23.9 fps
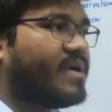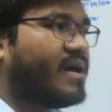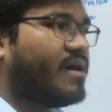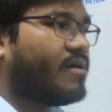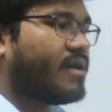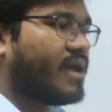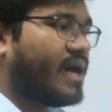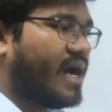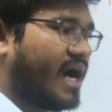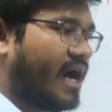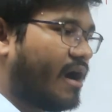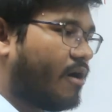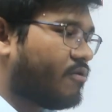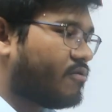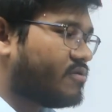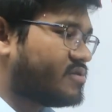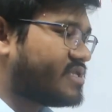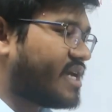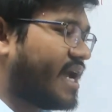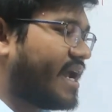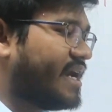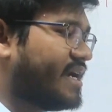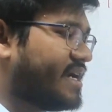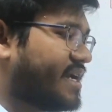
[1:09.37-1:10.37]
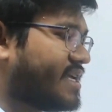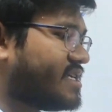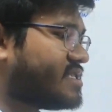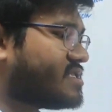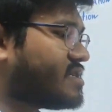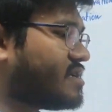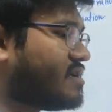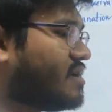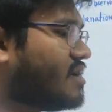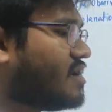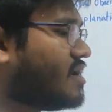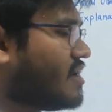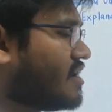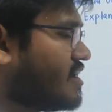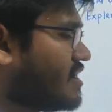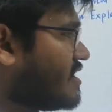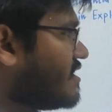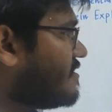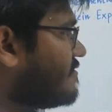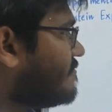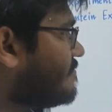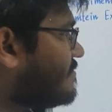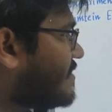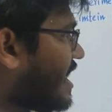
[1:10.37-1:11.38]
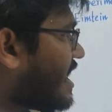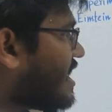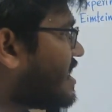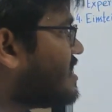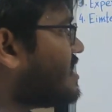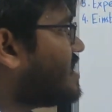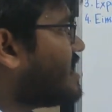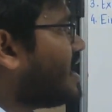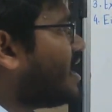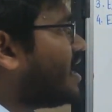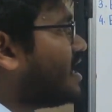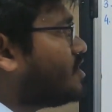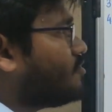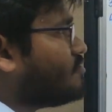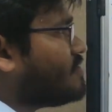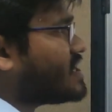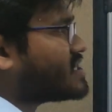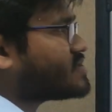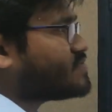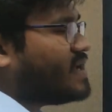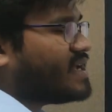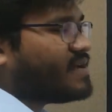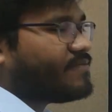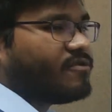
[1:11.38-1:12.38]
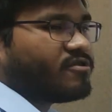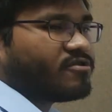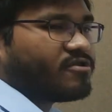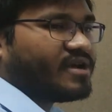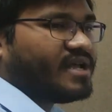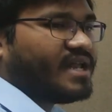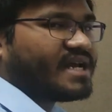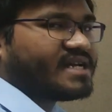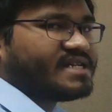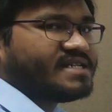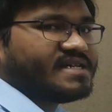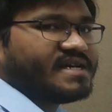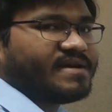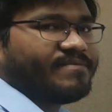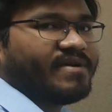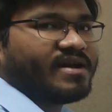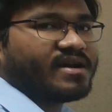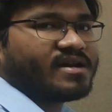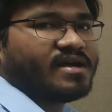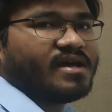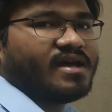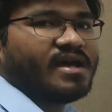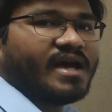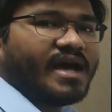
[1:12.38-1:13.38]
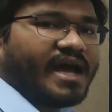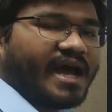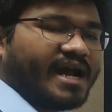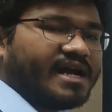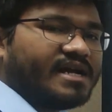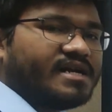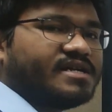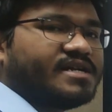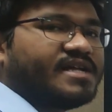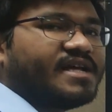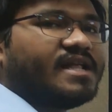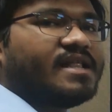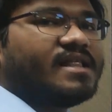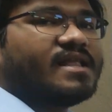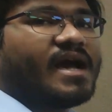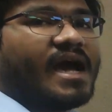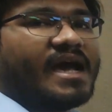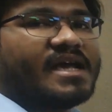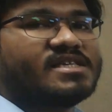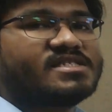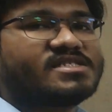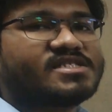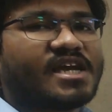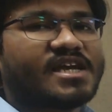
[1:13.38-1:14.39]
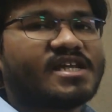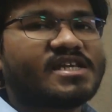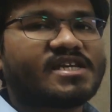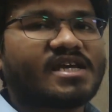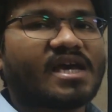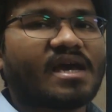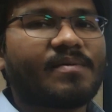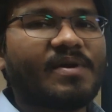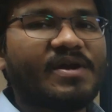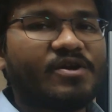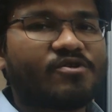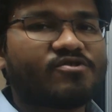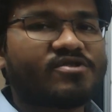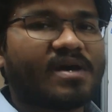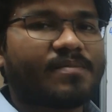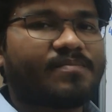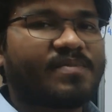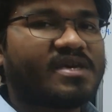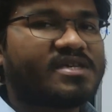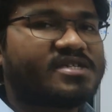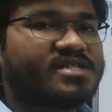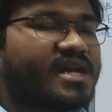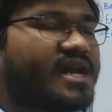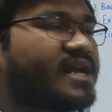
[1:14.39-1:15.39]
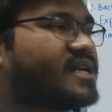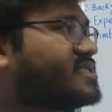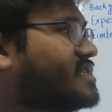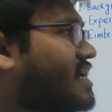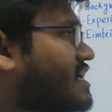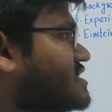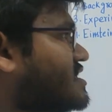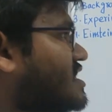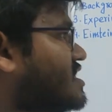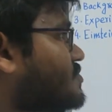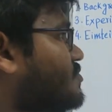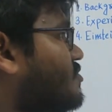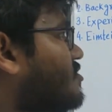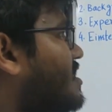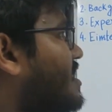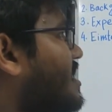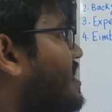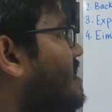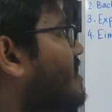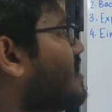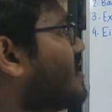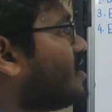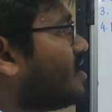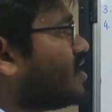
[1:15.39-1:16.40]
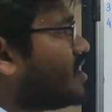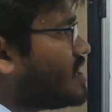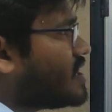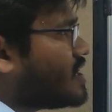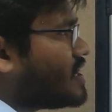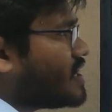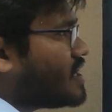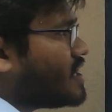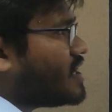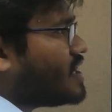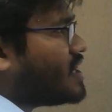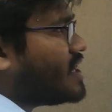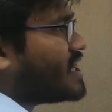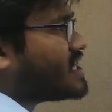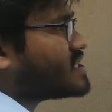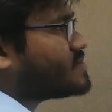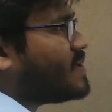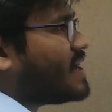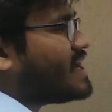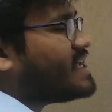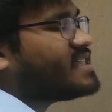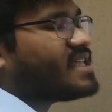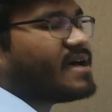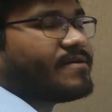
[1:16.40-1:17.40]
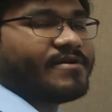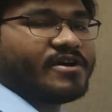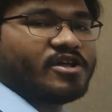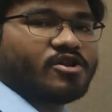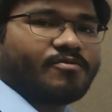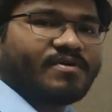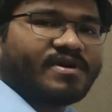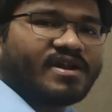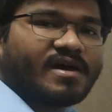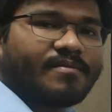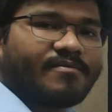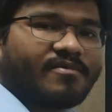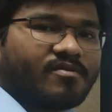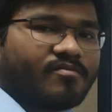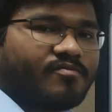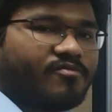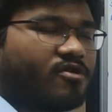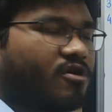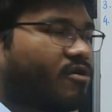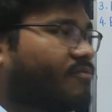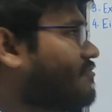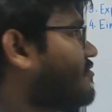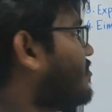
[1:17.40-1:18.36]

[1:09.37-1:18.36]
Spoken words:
and how scientists failed to explain photoelectric effect until Einstein came into the picture and successfully explained the phenomena of